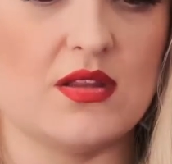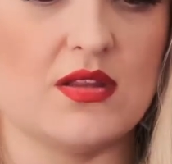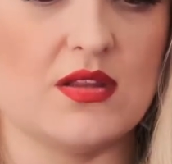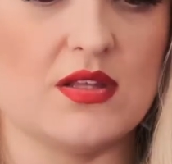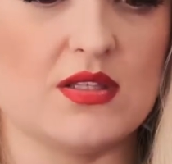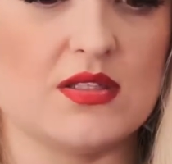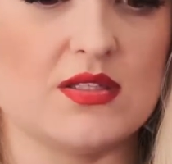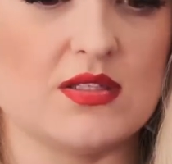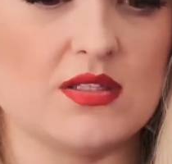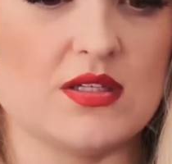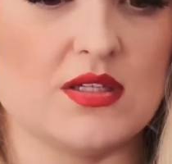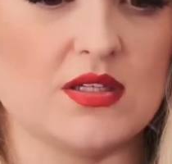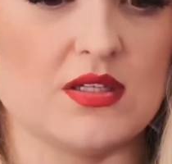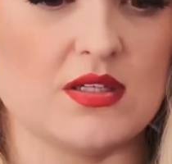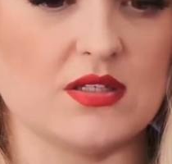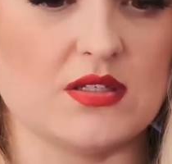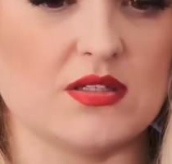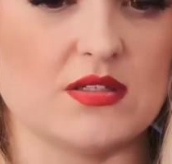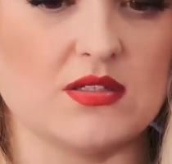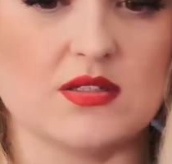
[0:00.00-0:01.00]
This
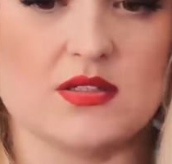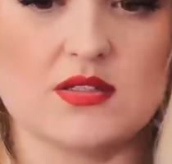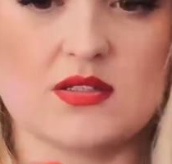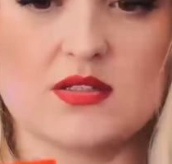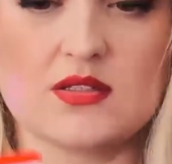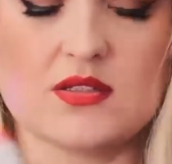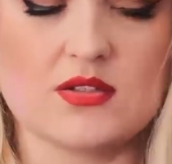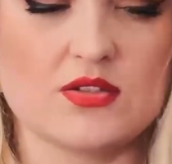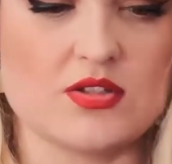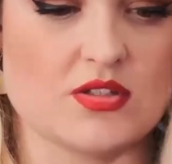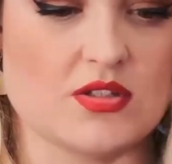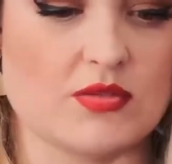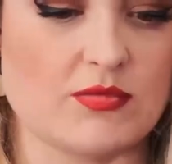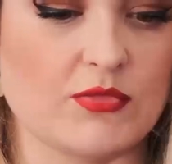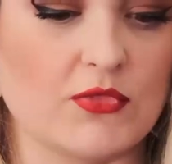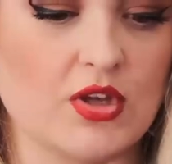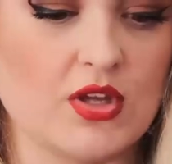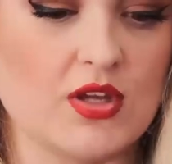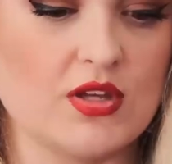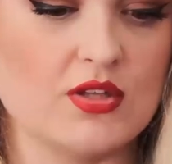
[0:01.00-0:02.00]
is just
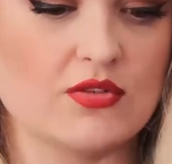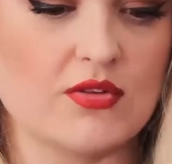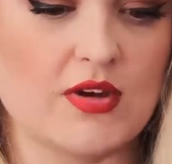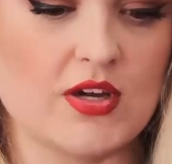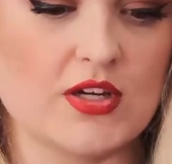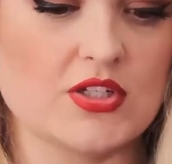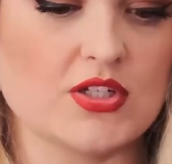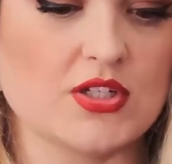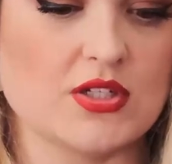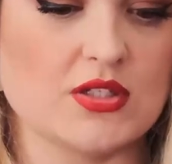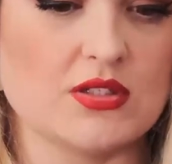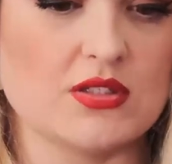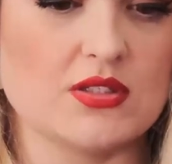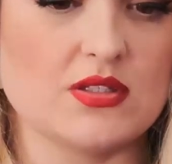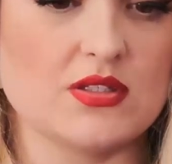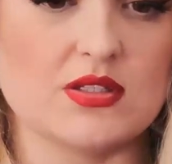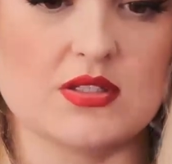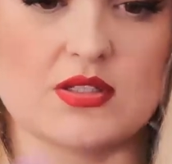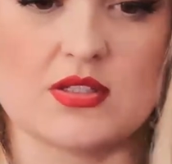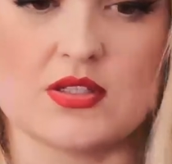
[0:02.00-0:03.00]
some cooking
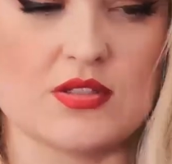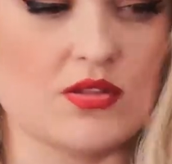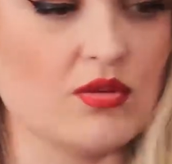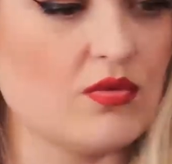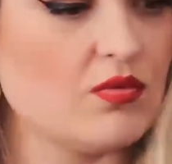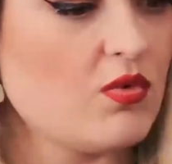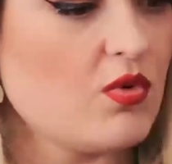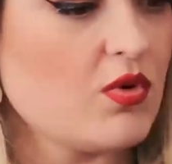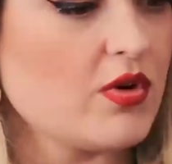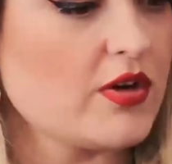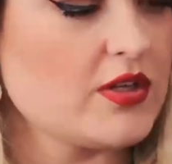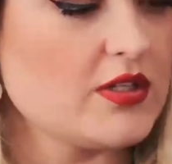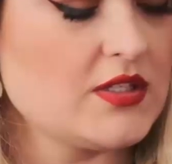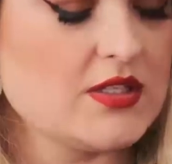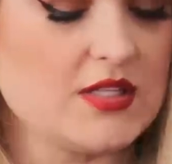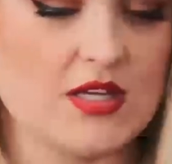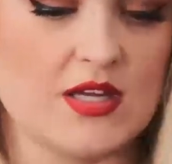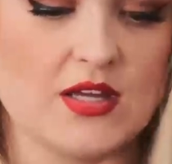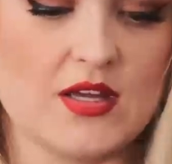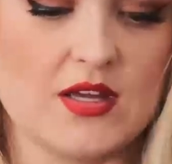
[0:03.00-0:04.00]
directions. This is the
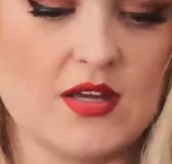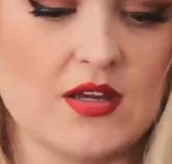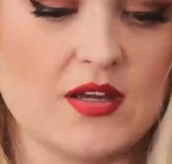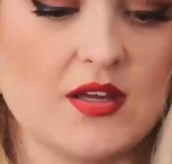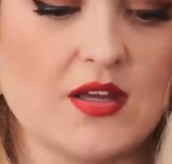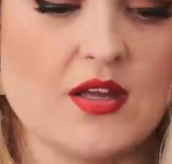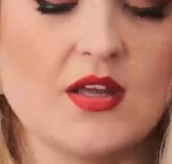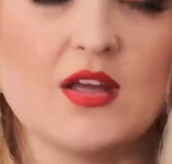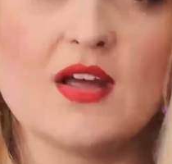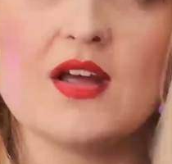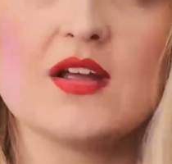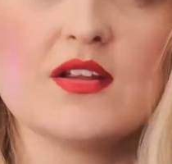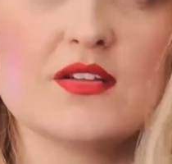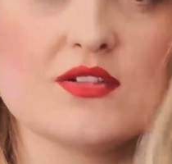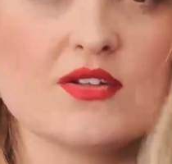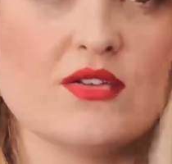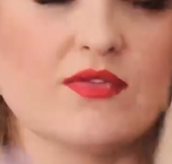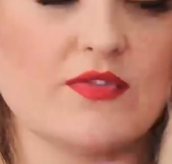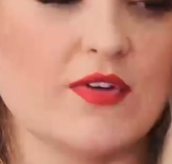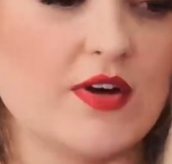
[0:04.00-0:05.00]
warranty.
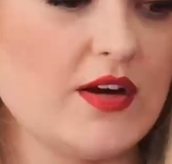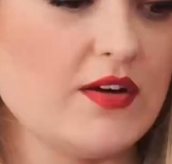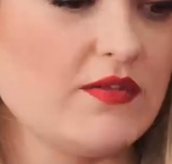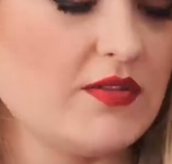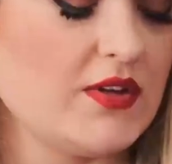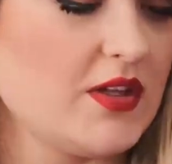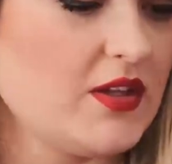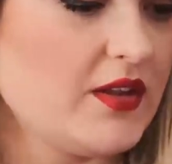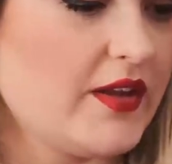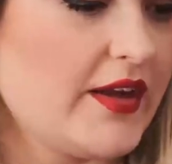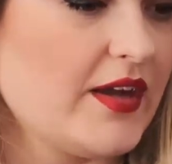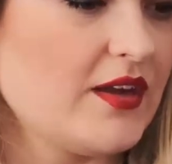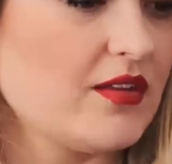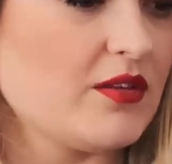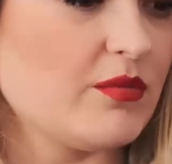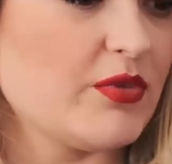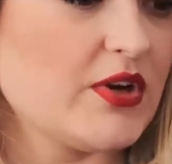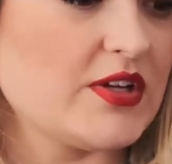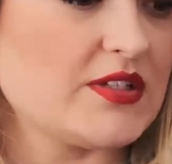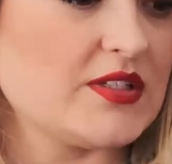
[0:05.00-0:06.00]
So far, I really like
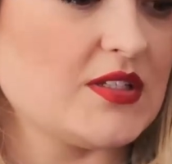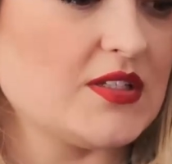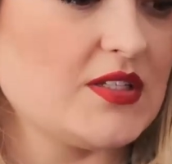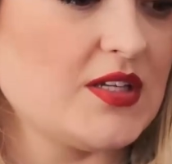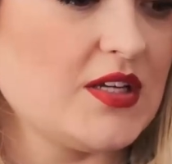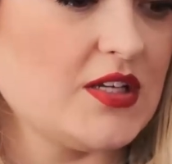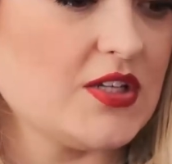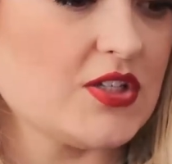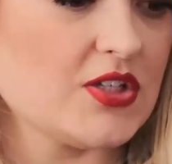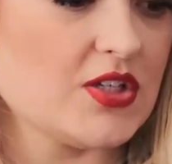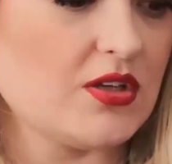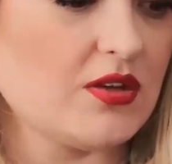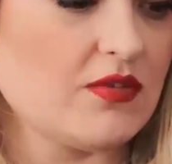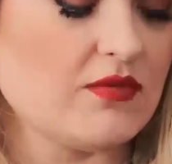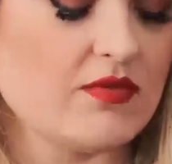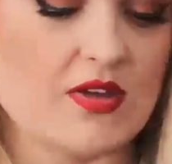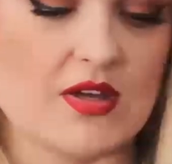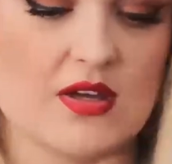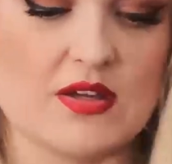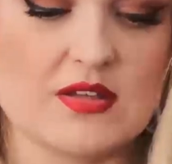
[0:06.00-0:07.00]
the presentation
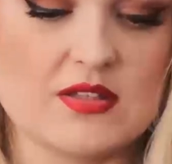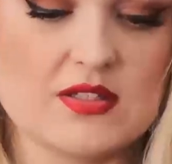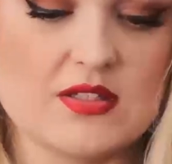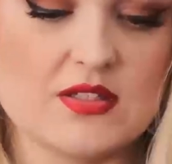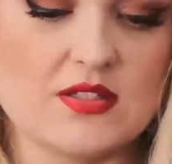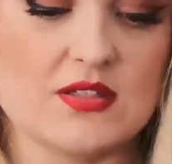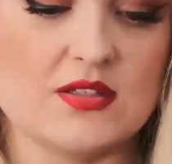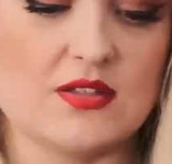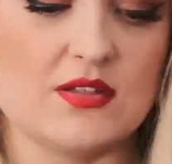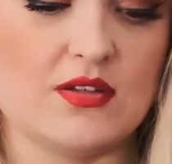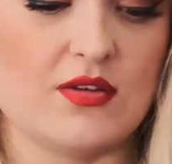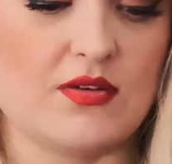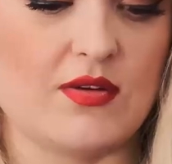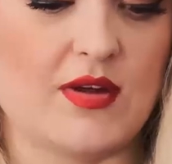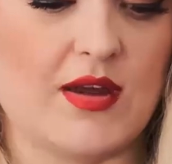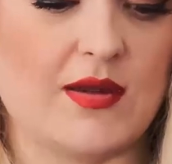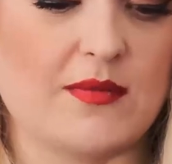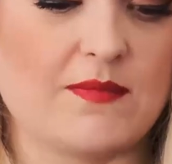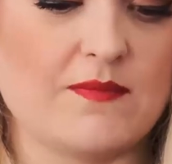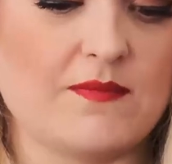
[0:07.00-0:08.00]
of this.
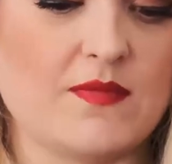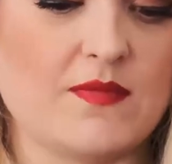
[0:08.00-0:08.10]
Okay.